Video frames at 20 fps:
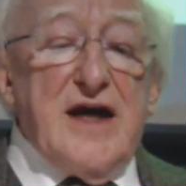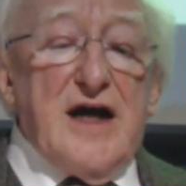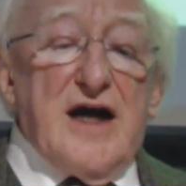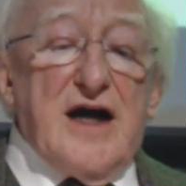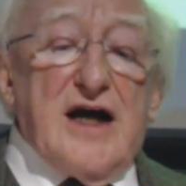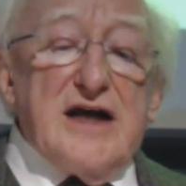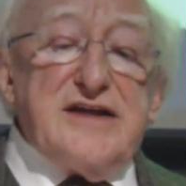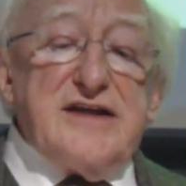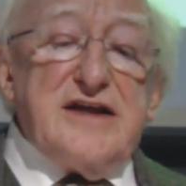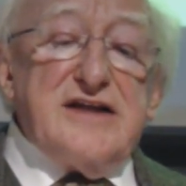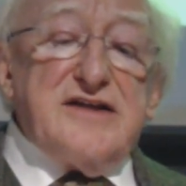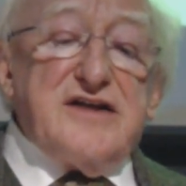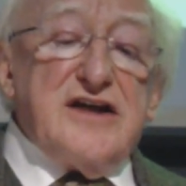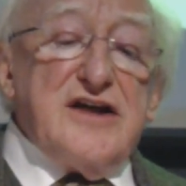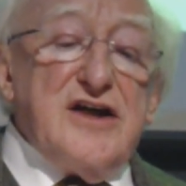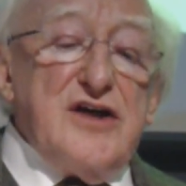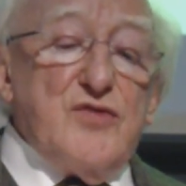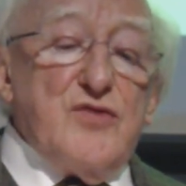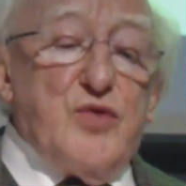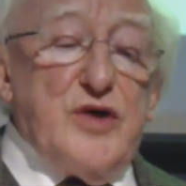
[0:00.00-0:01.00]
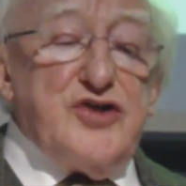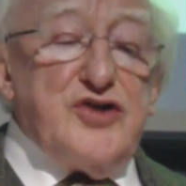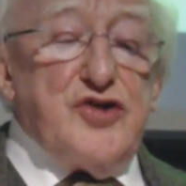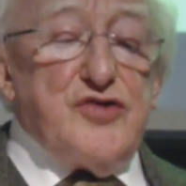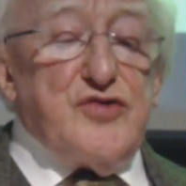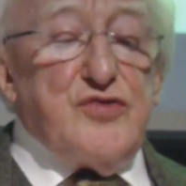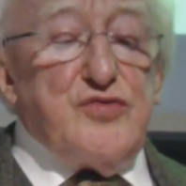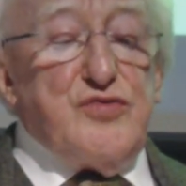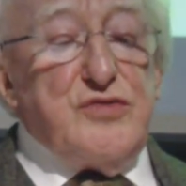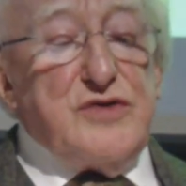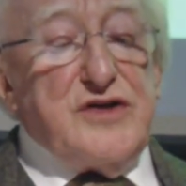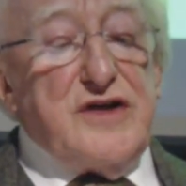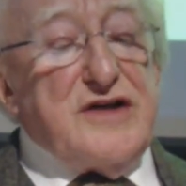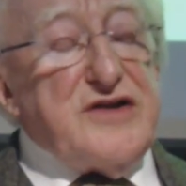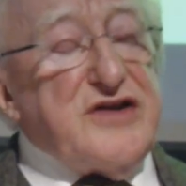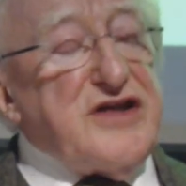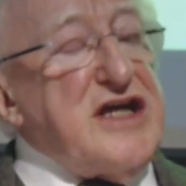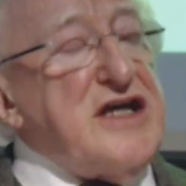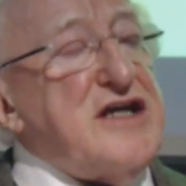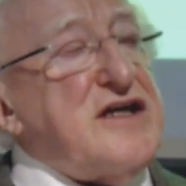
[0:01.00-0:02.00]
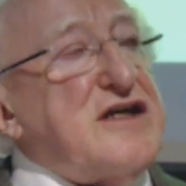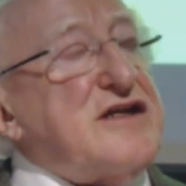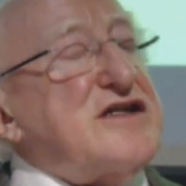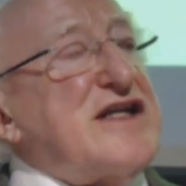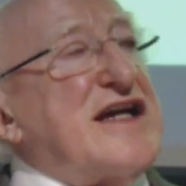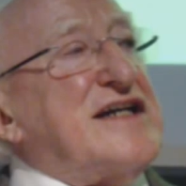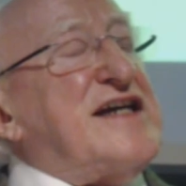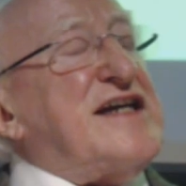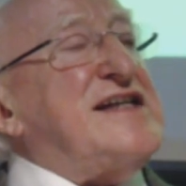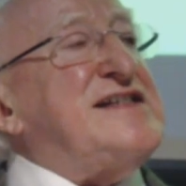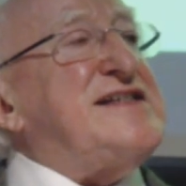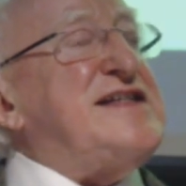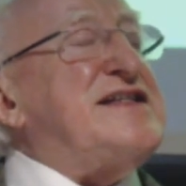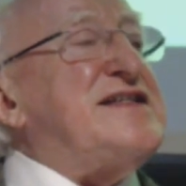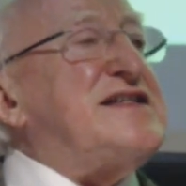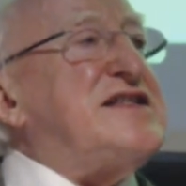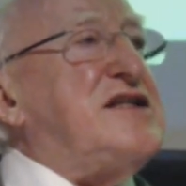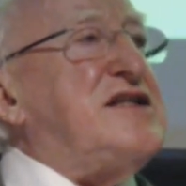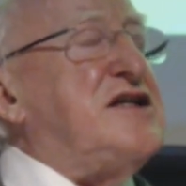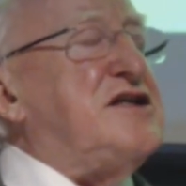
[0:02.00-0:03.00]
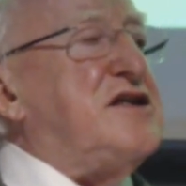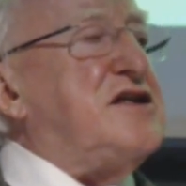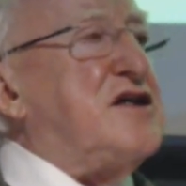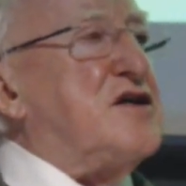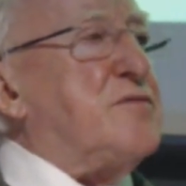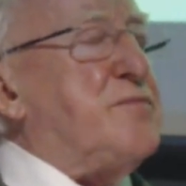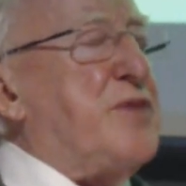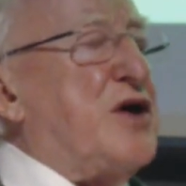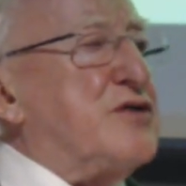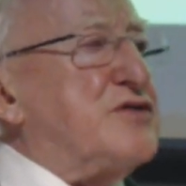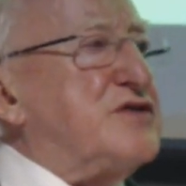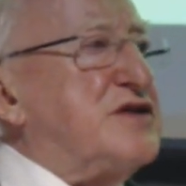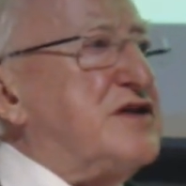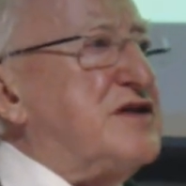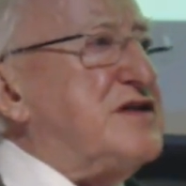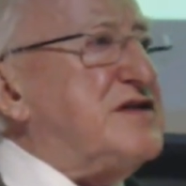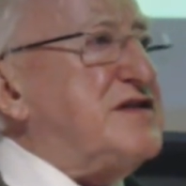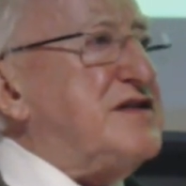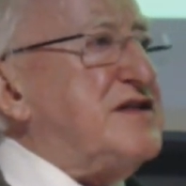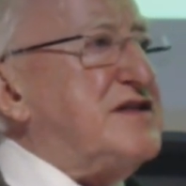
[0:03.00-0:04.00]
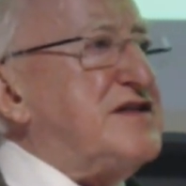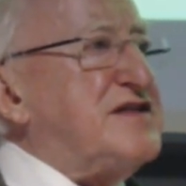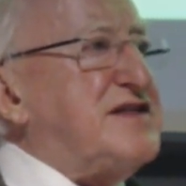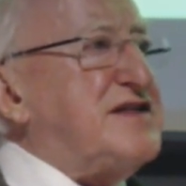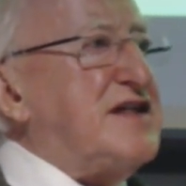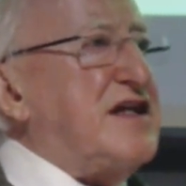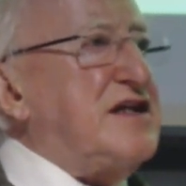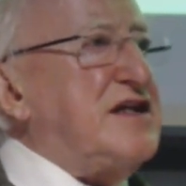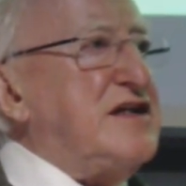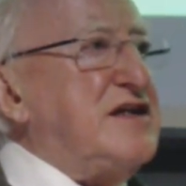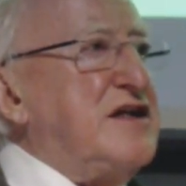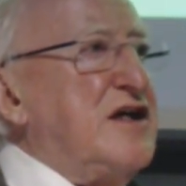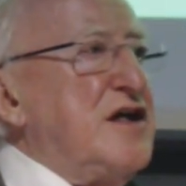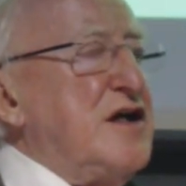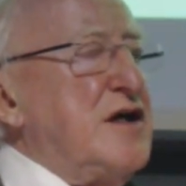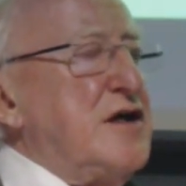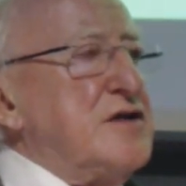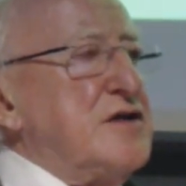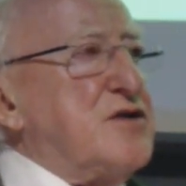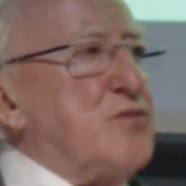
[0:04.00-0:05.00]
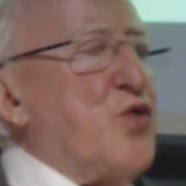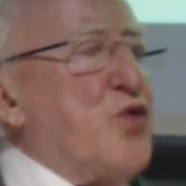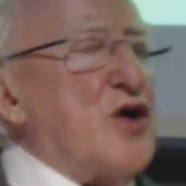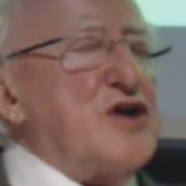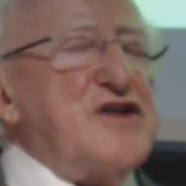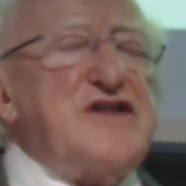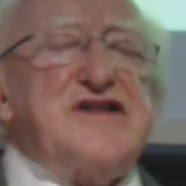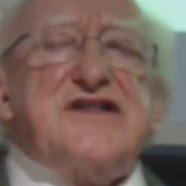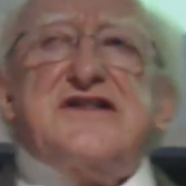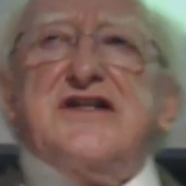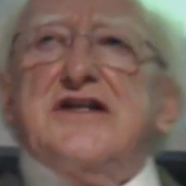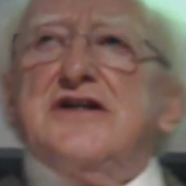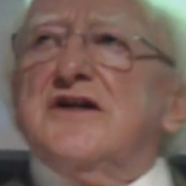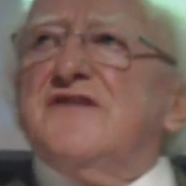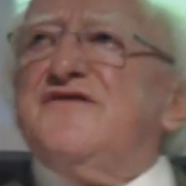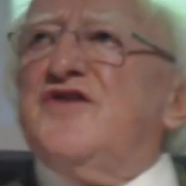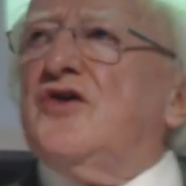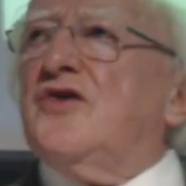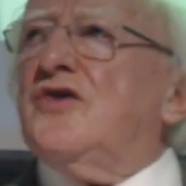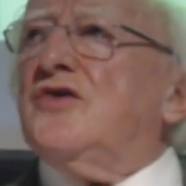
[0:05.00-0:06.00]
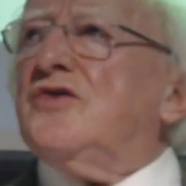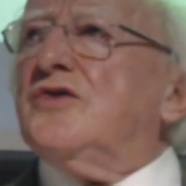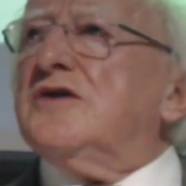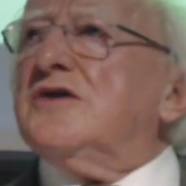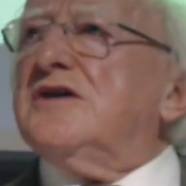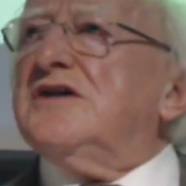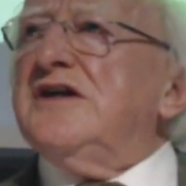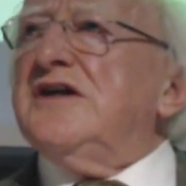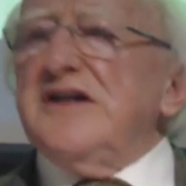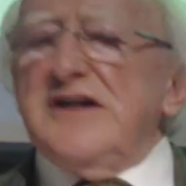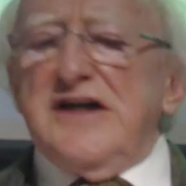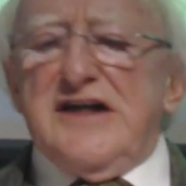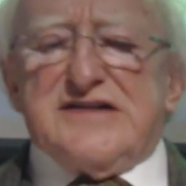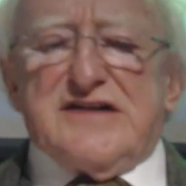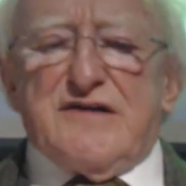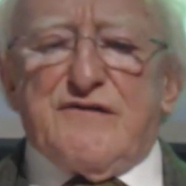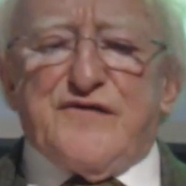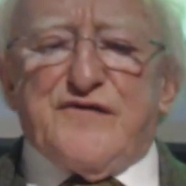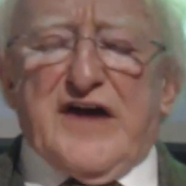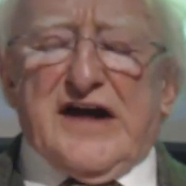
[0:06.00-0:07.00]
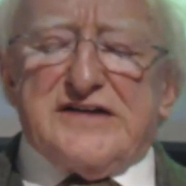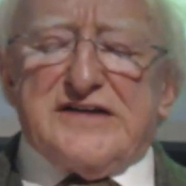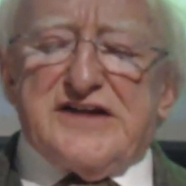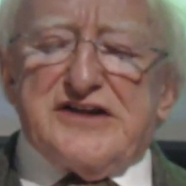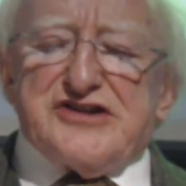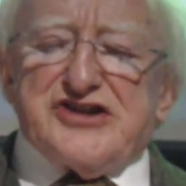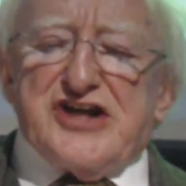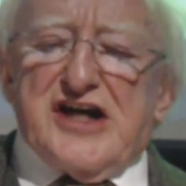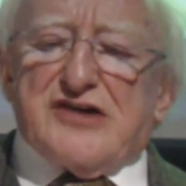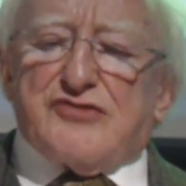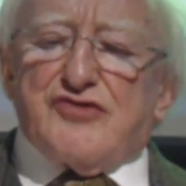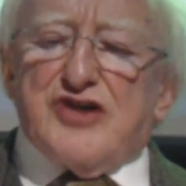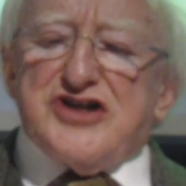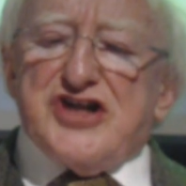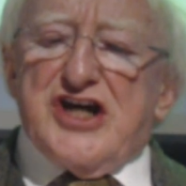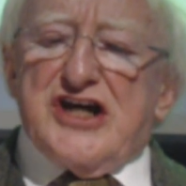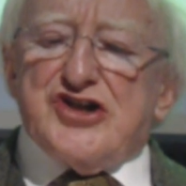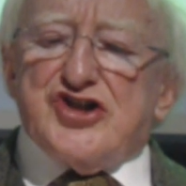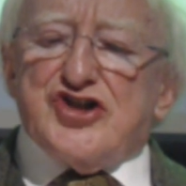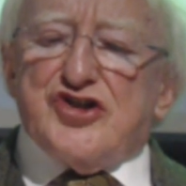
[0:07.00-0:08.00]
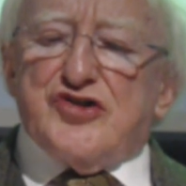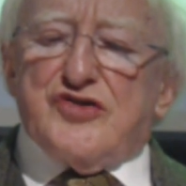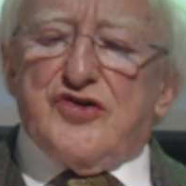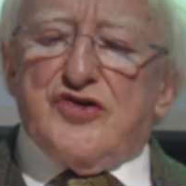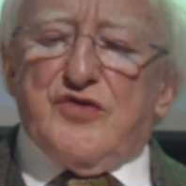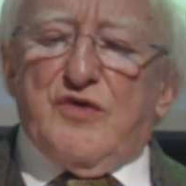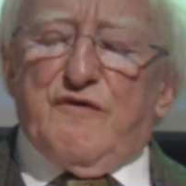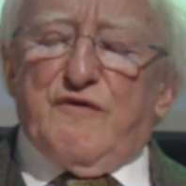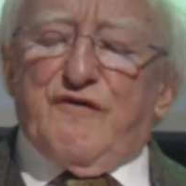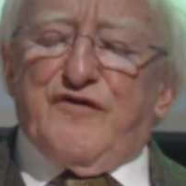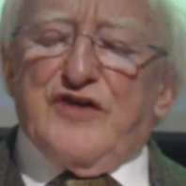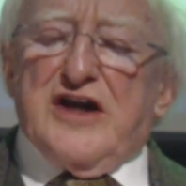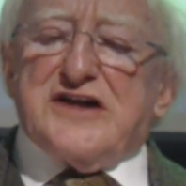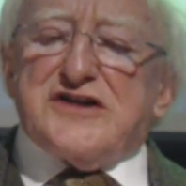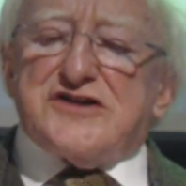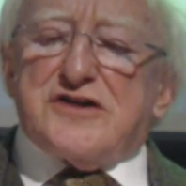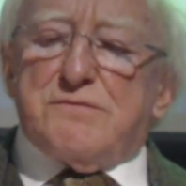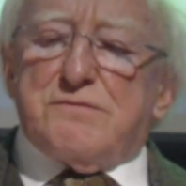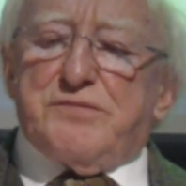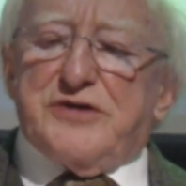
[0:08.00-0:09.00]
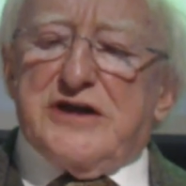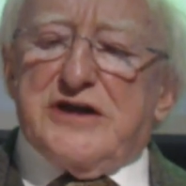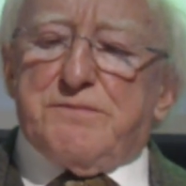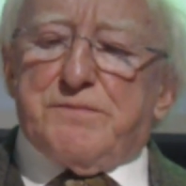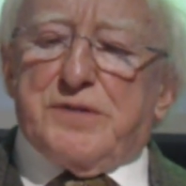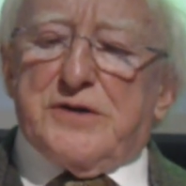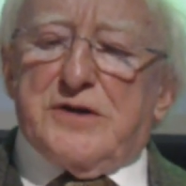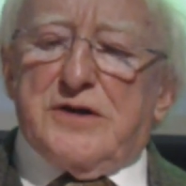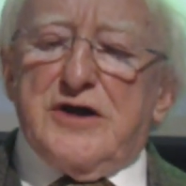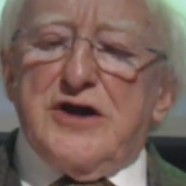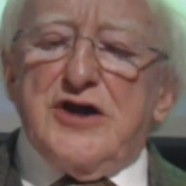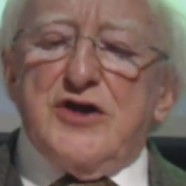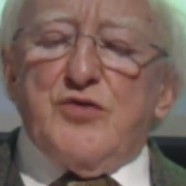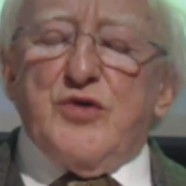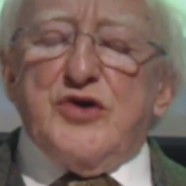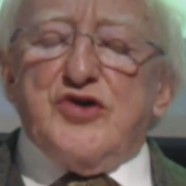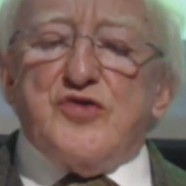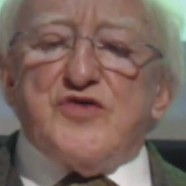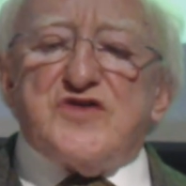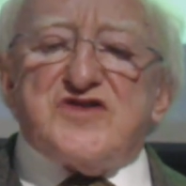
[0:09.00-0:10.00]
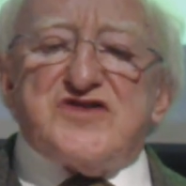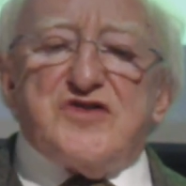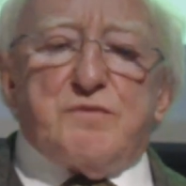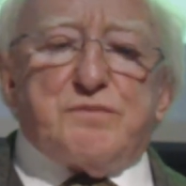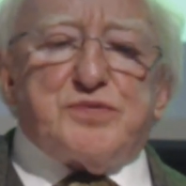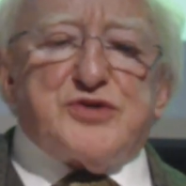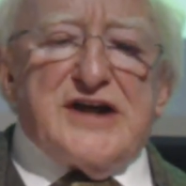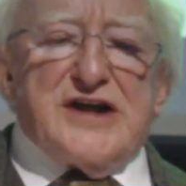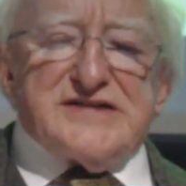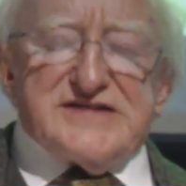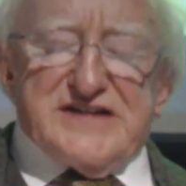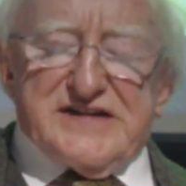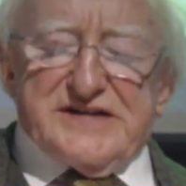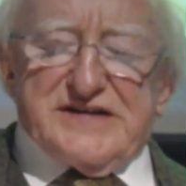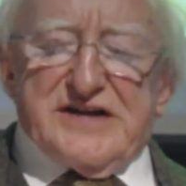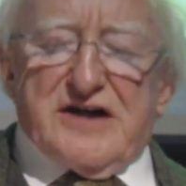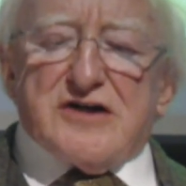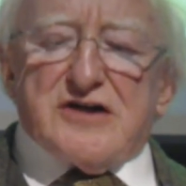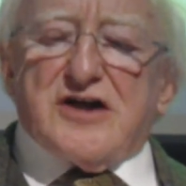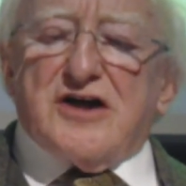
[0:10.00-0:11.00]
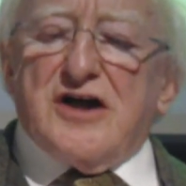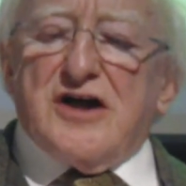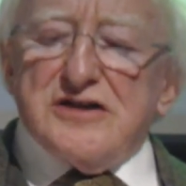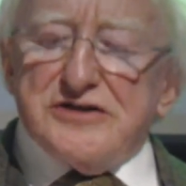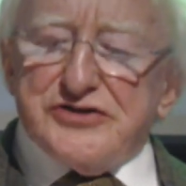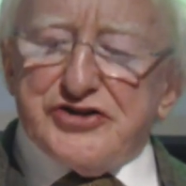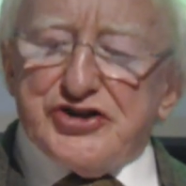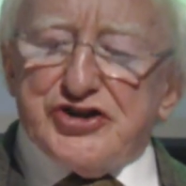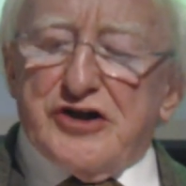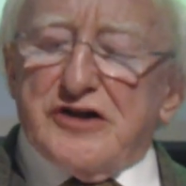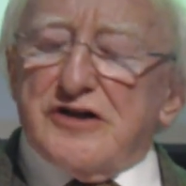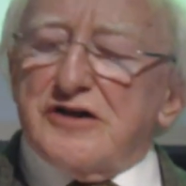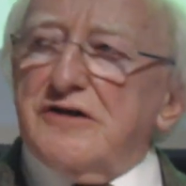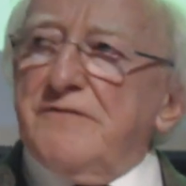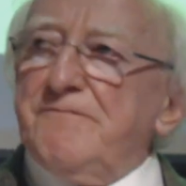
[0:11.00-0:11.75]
I think when you think that as he's thinking about this, he is saying the worst thing of all is in fact the degradation you inflict on people when you suppress their culture.